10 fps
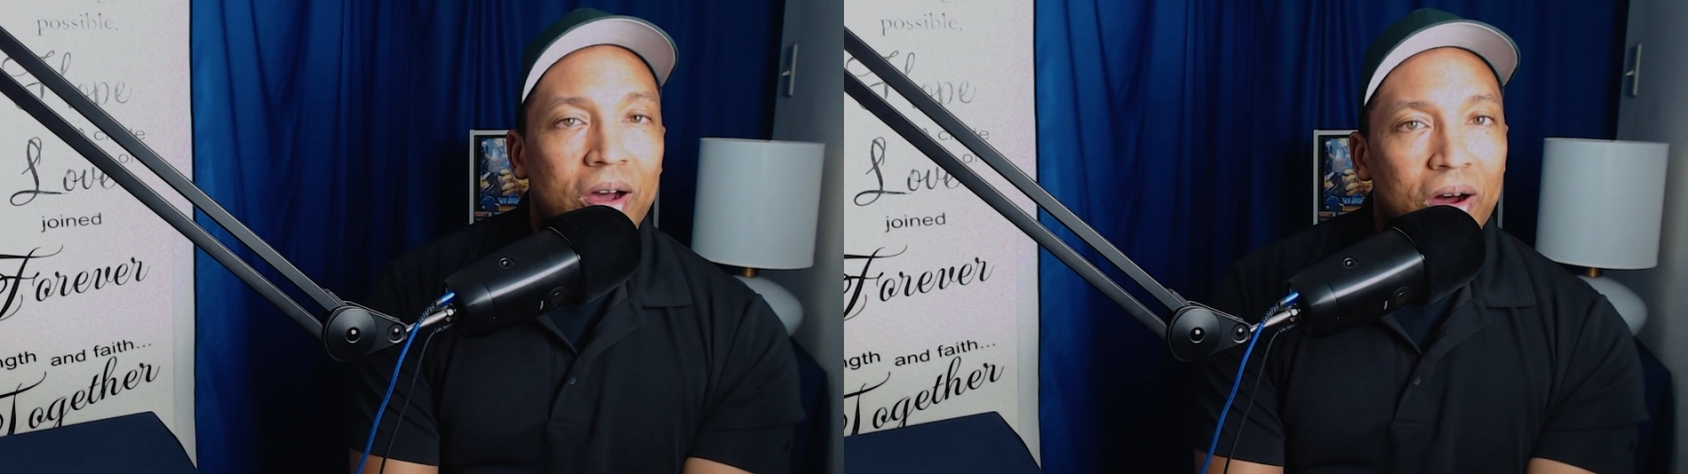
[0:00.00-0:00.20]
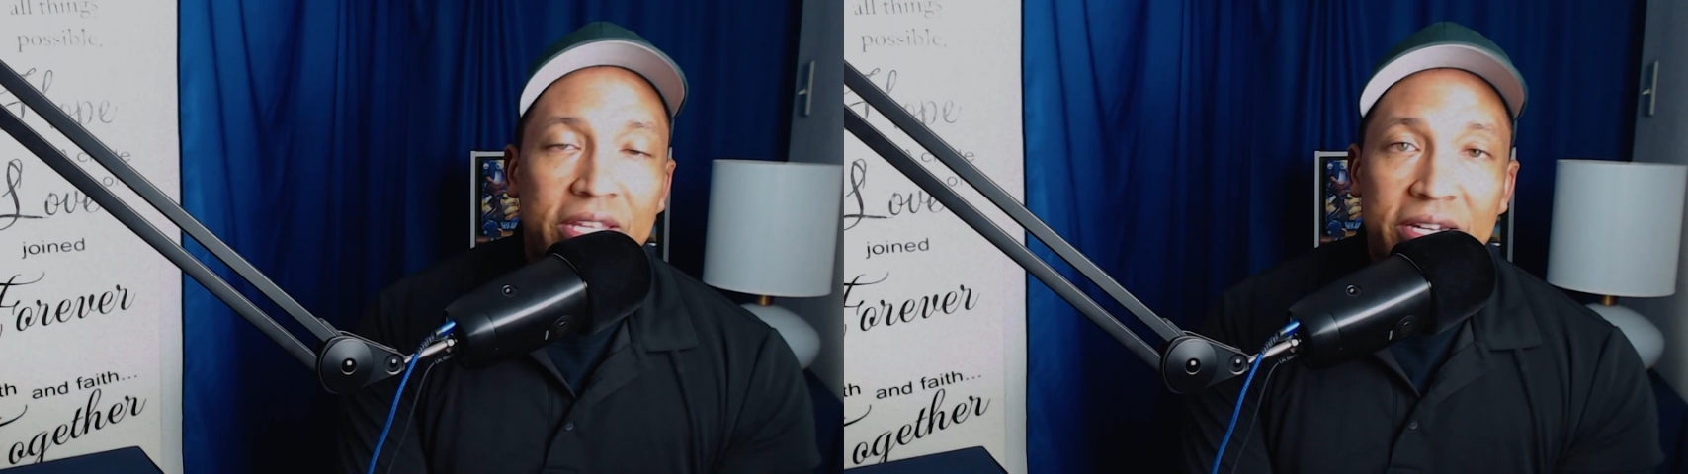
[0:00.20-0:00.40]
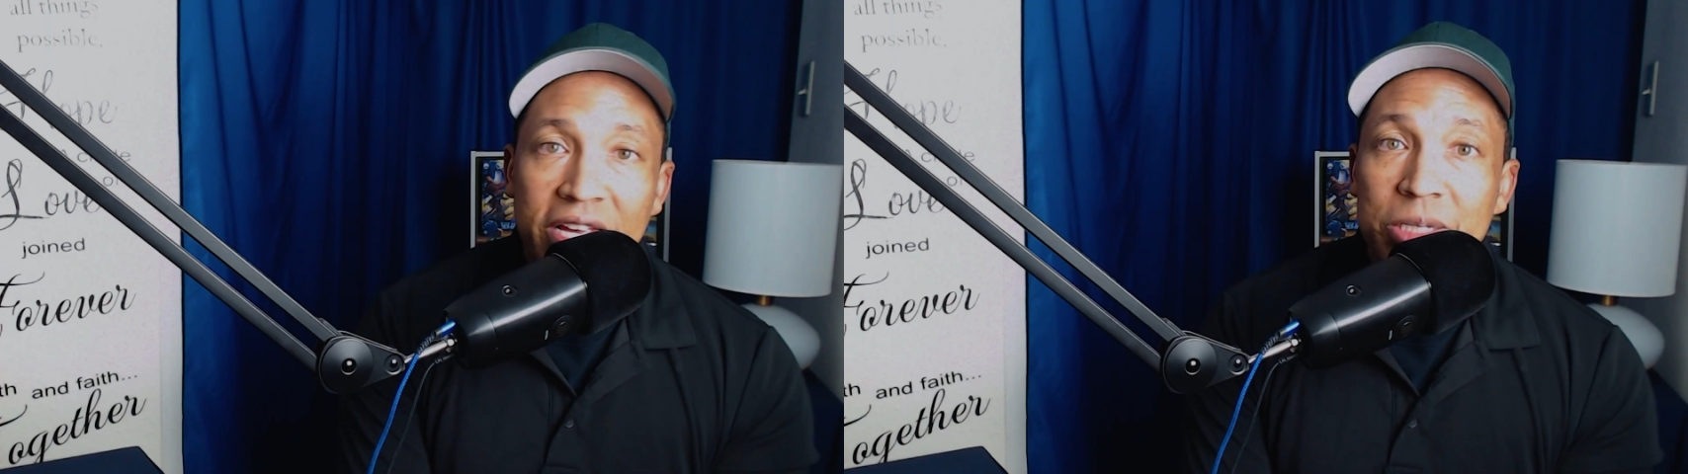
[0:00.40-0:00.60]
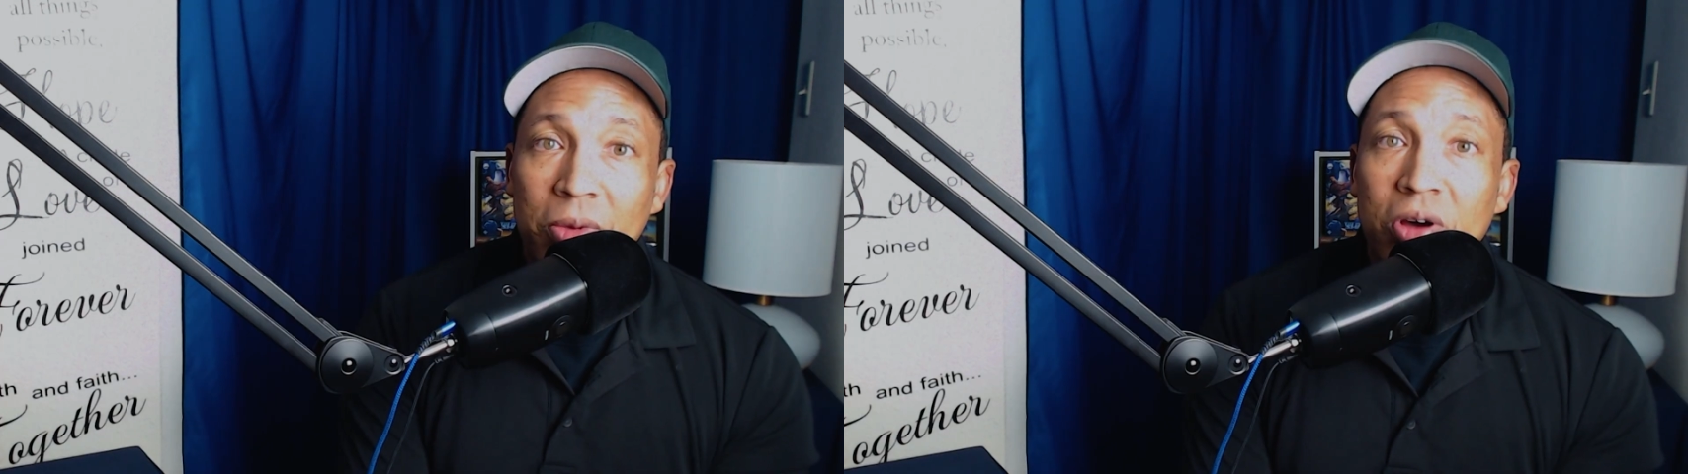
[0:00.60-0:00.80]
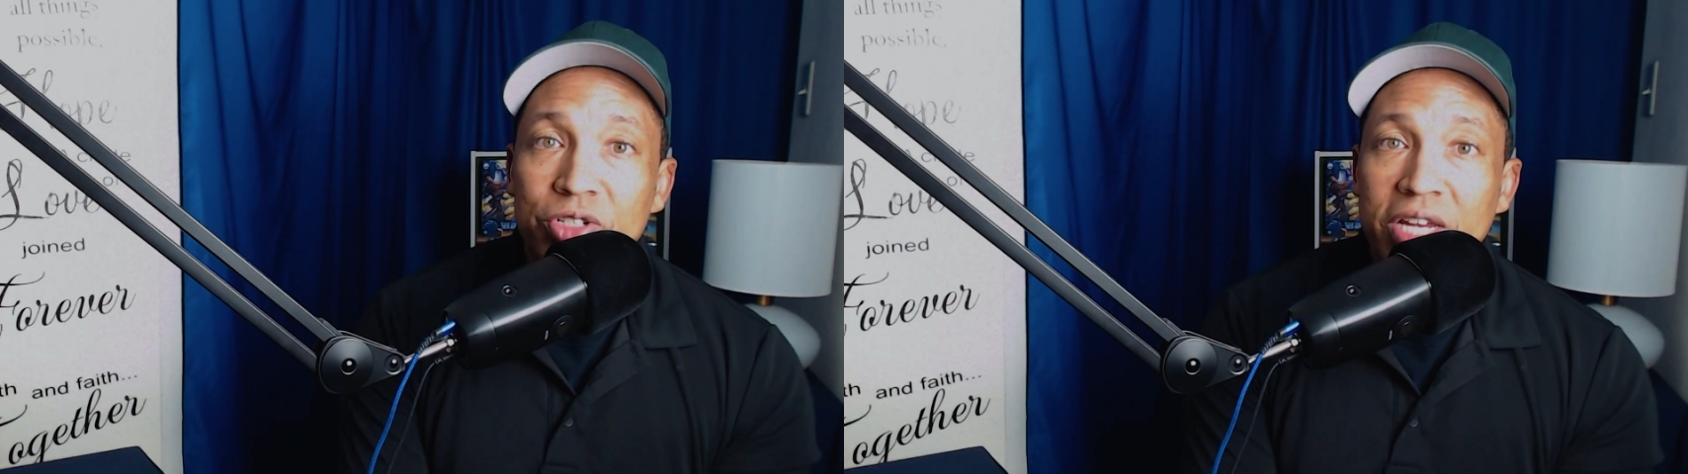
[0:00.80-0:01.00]
And the next
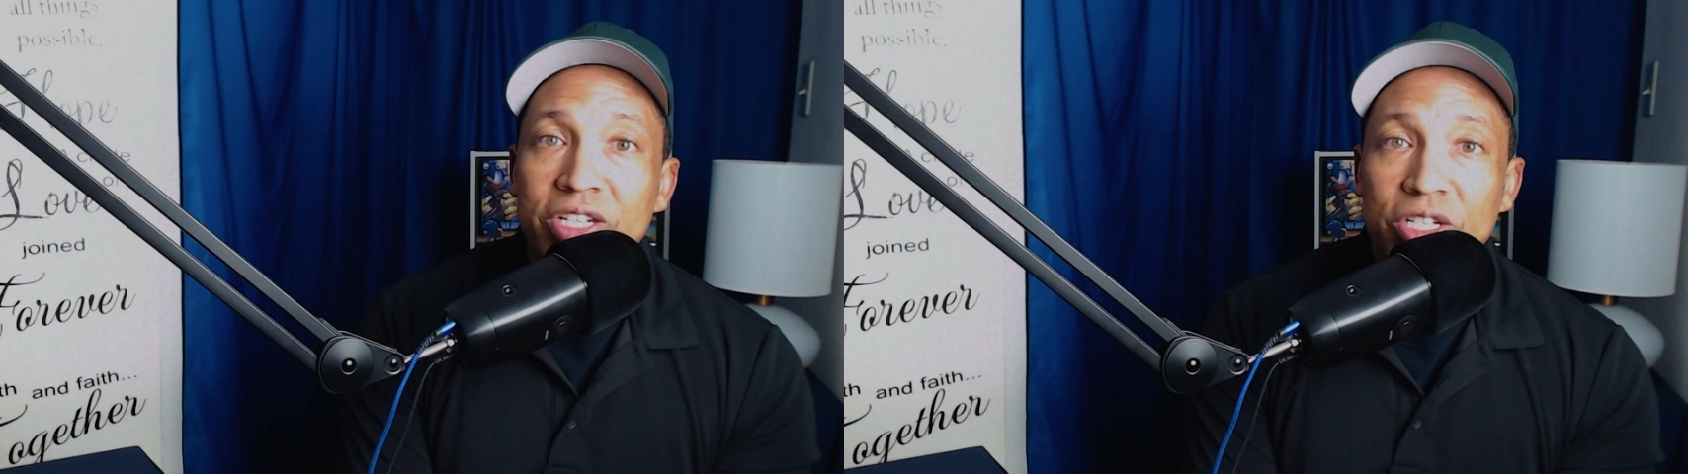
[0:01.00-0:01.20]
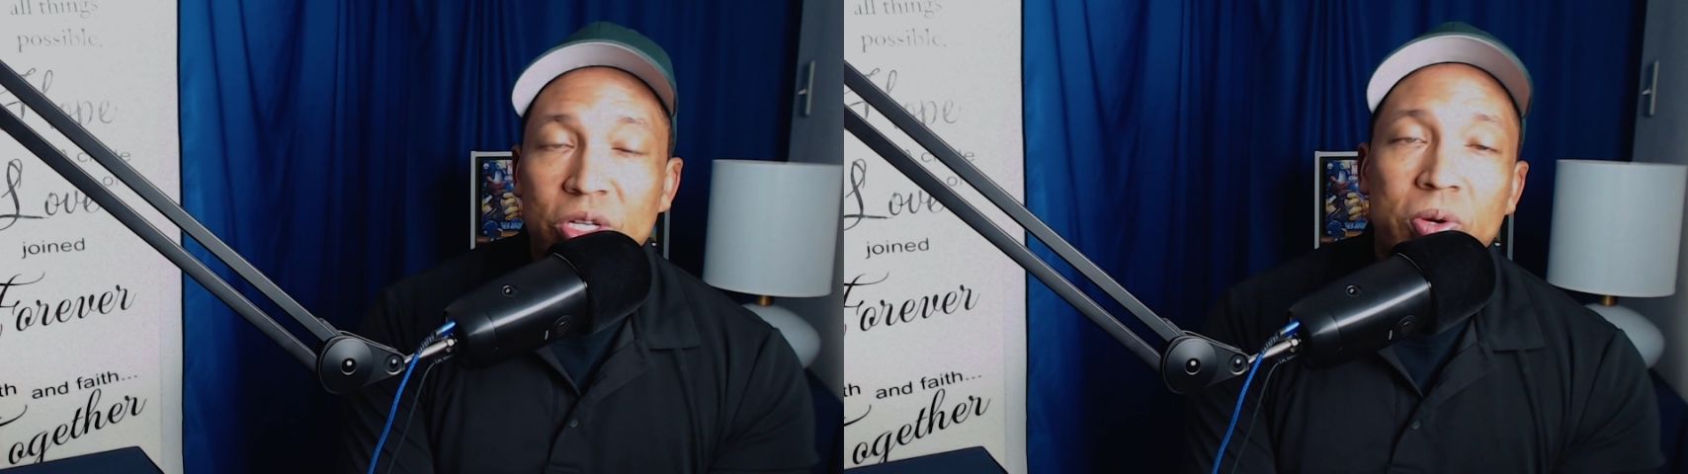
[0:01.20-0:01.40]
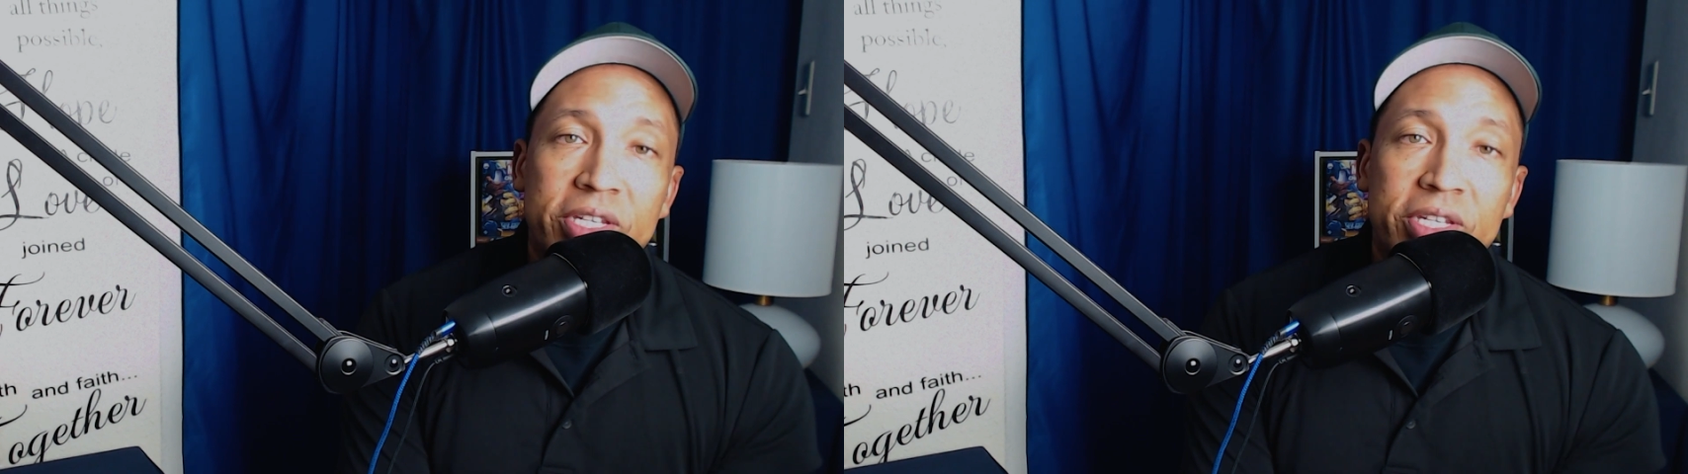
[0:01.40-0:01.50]
small change to do